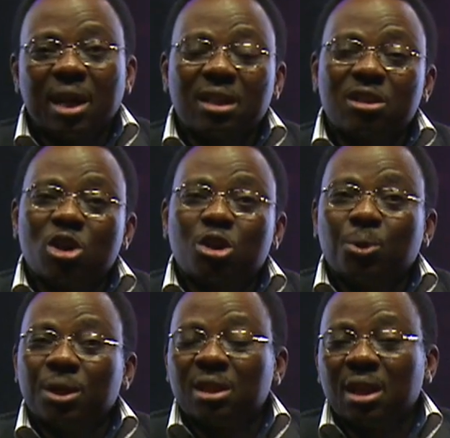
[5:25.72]
get in
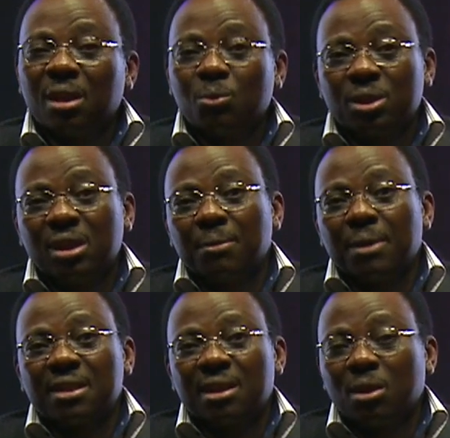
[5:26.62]
touch with
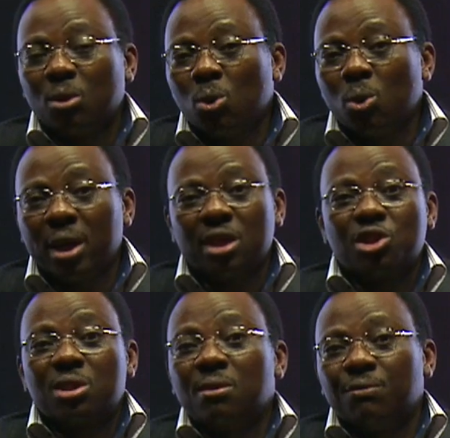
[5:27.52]
them at
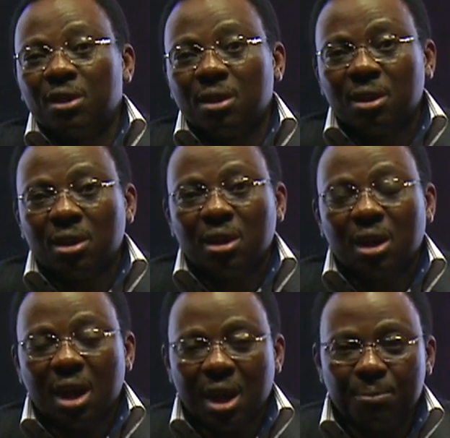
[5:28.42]
OHTV.
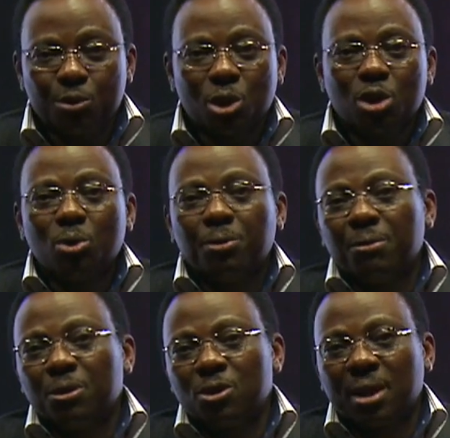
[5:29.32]
I'm sure you'll
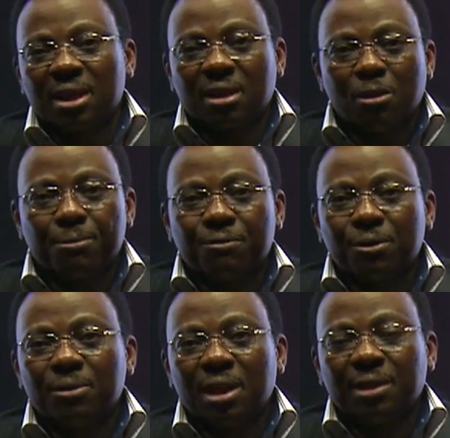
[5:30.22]
be able to get a copy
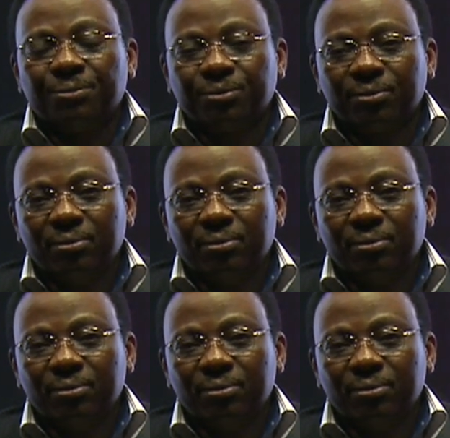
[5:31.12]
from there.